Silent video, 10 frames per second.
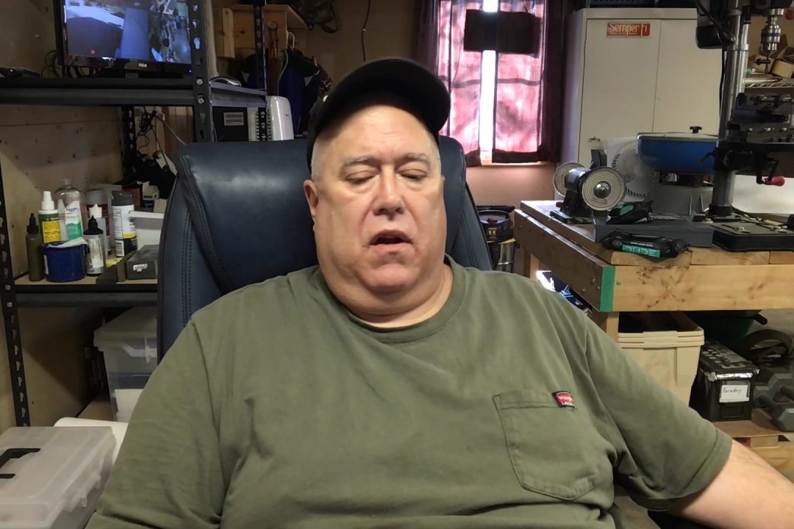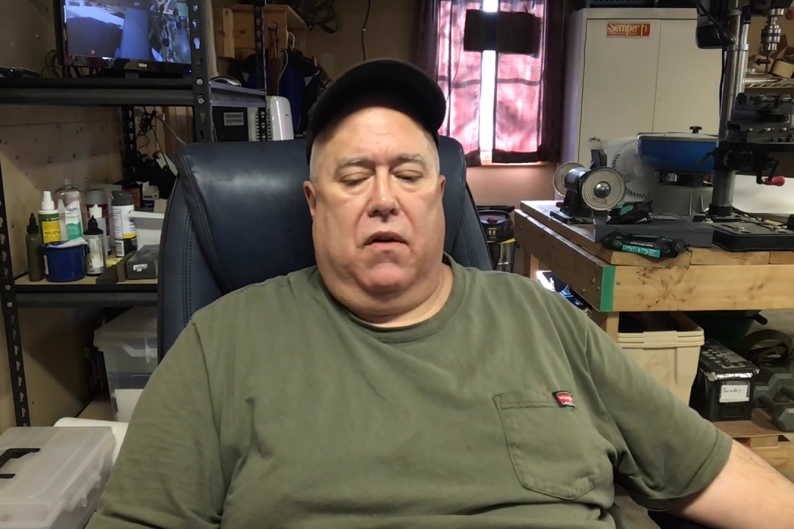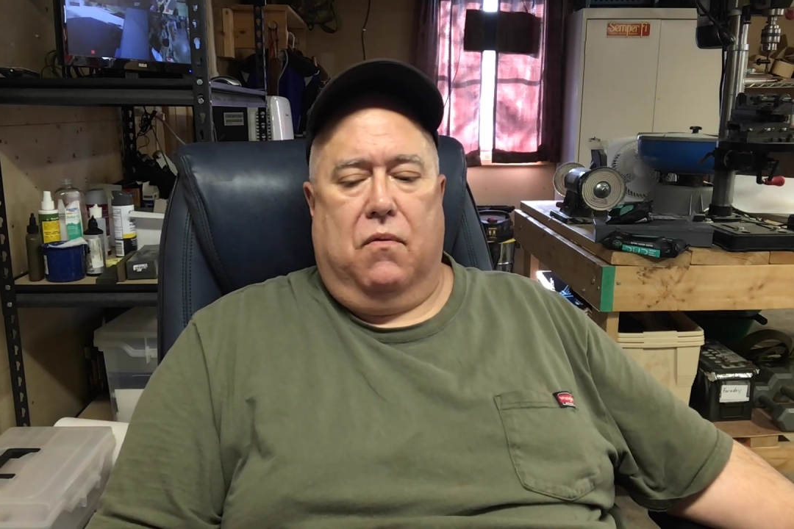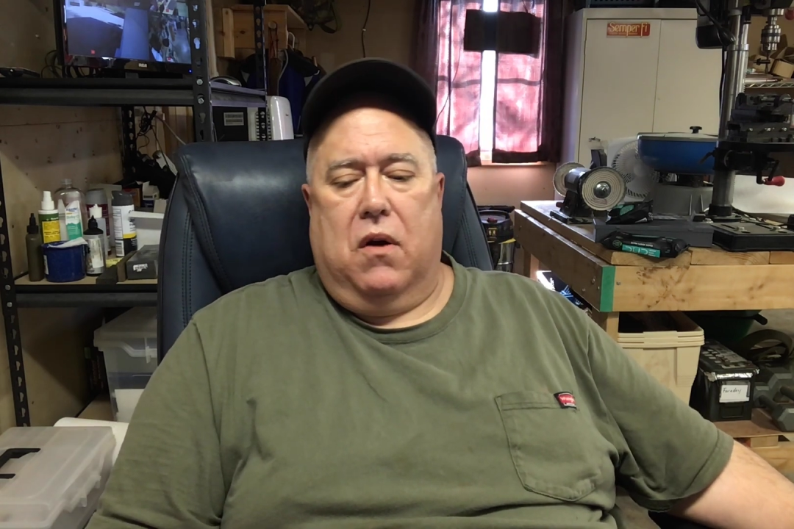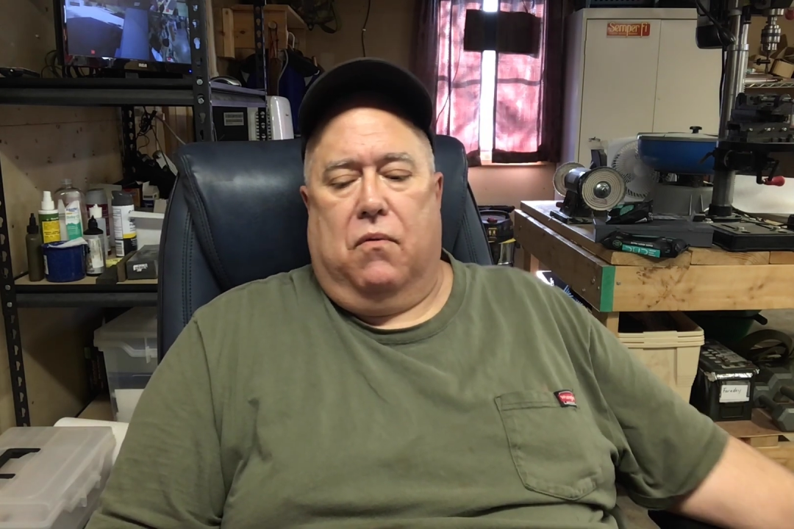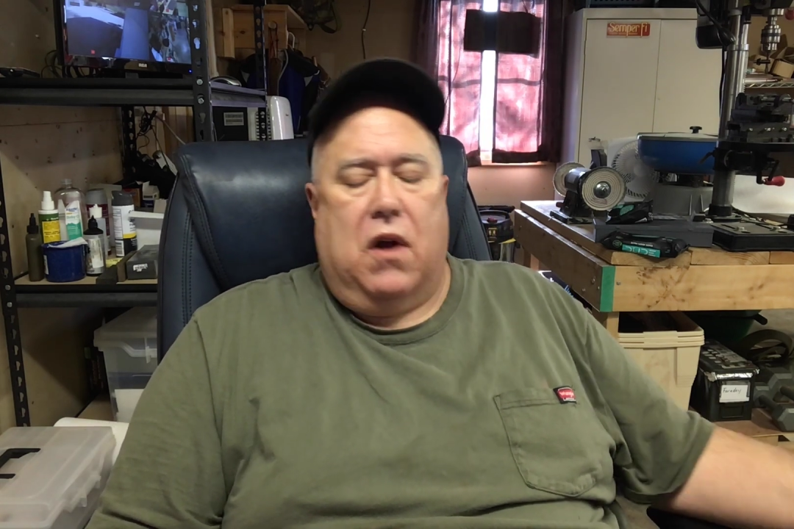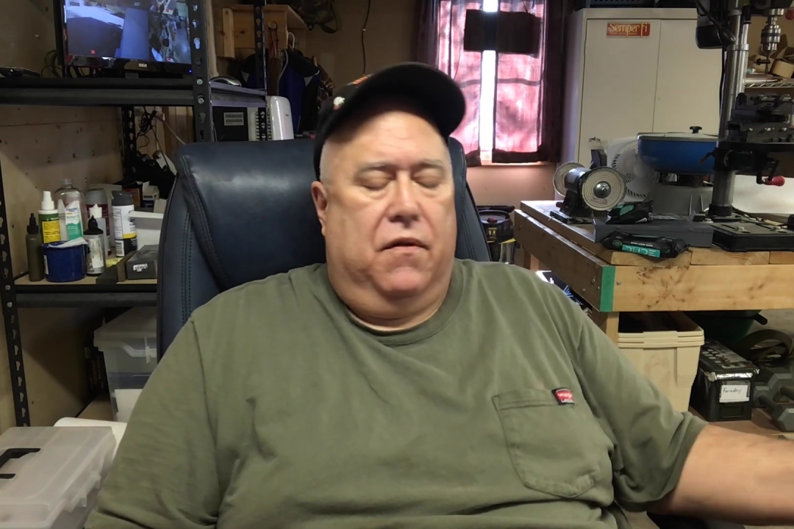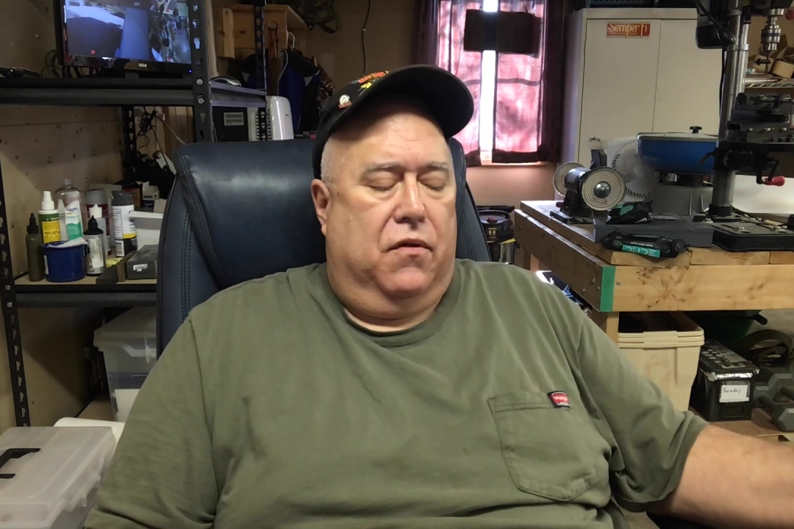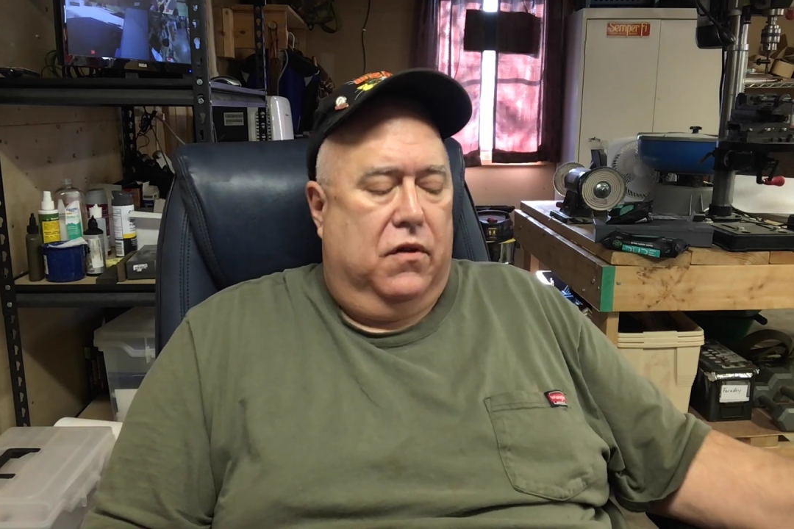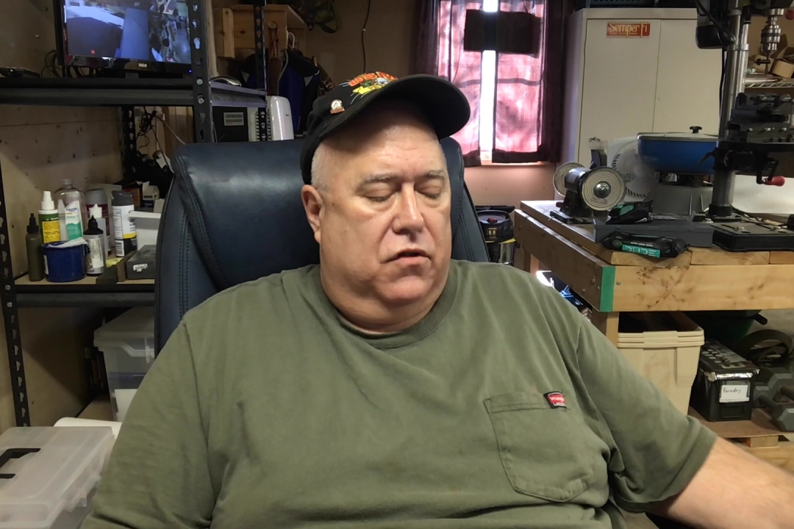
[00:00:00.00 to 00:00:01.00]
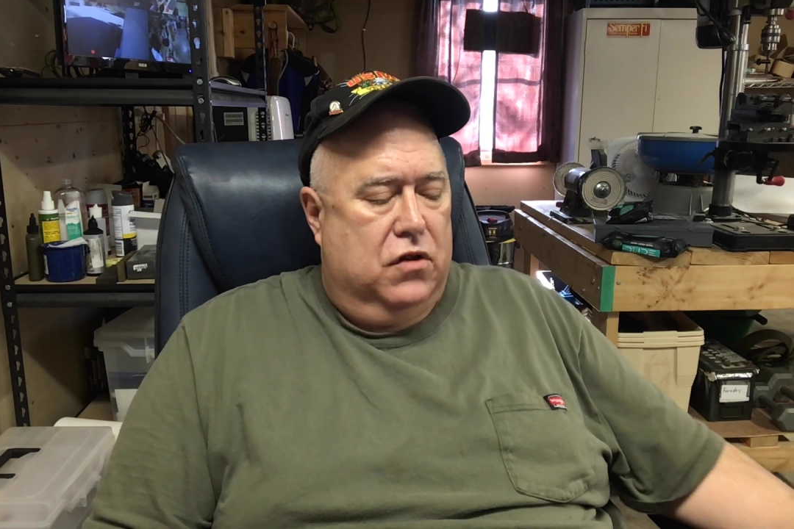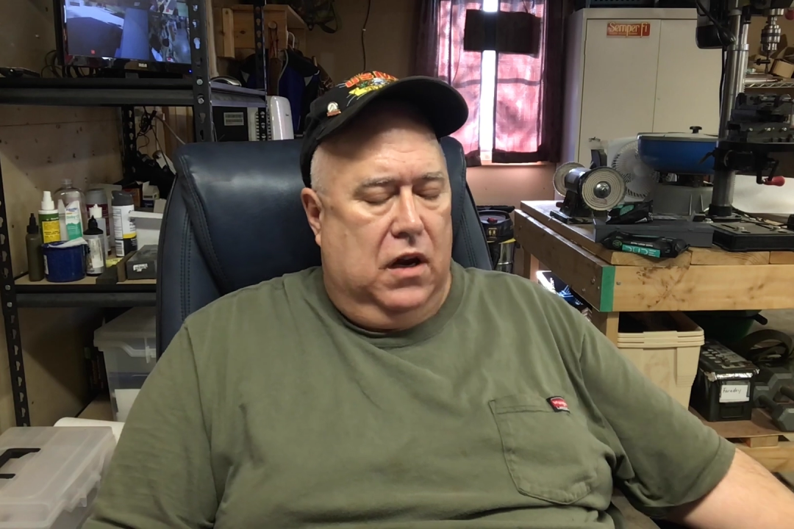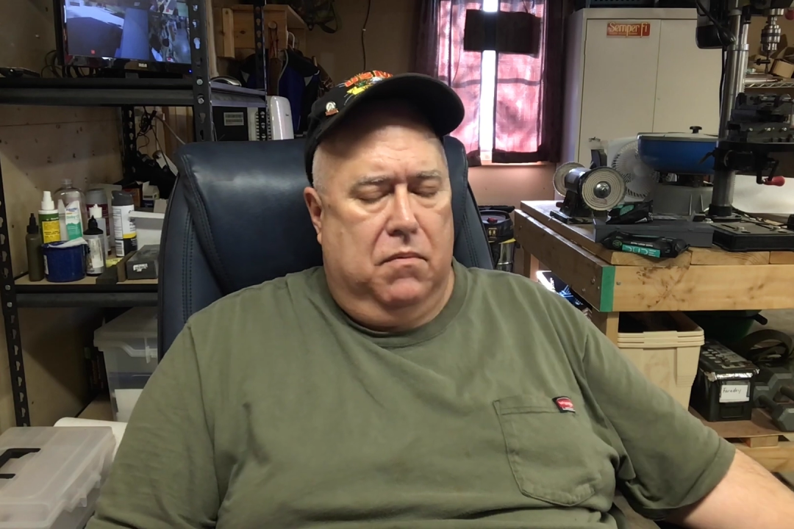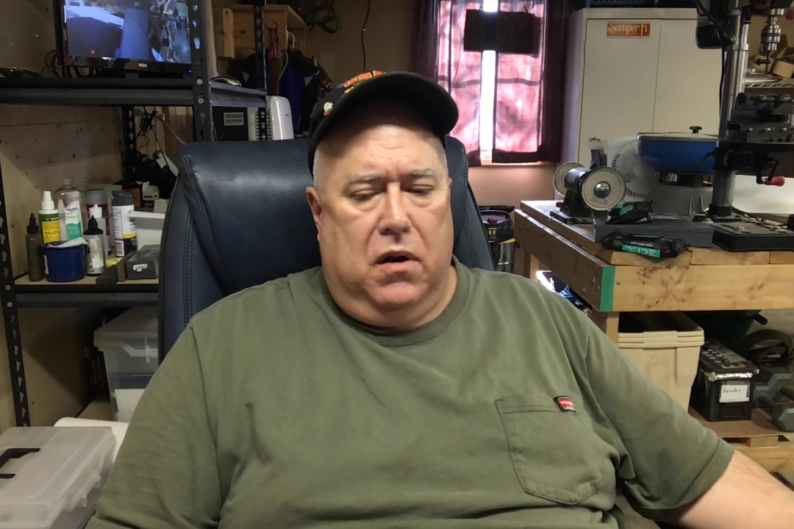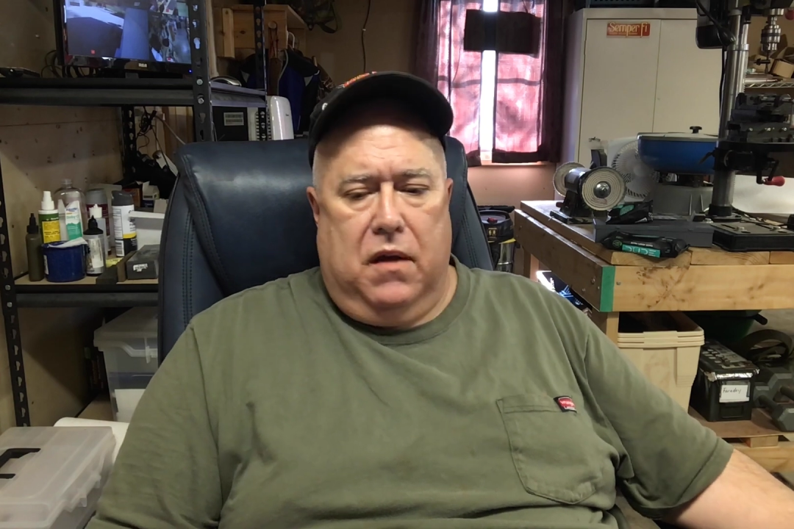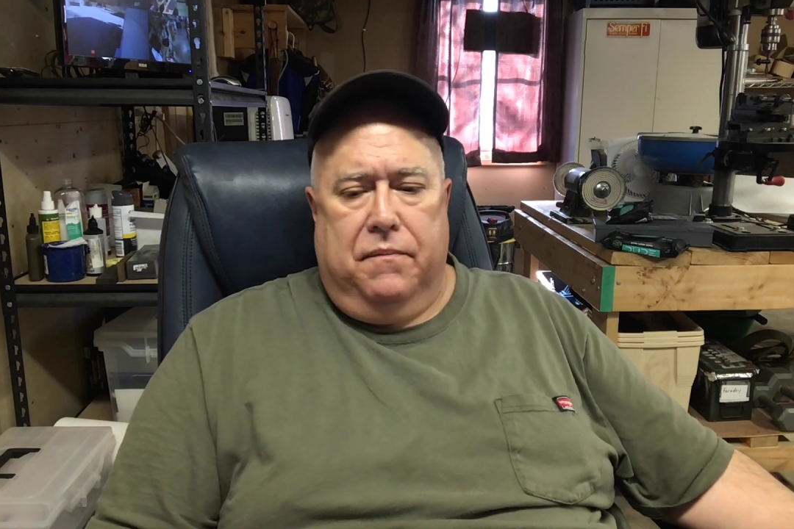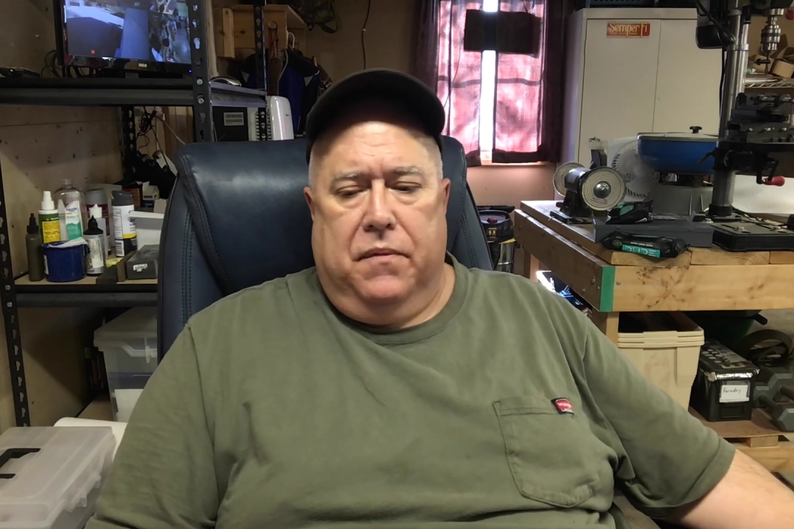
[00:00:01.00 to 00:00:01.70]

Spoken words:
or what rifle it's chambered in.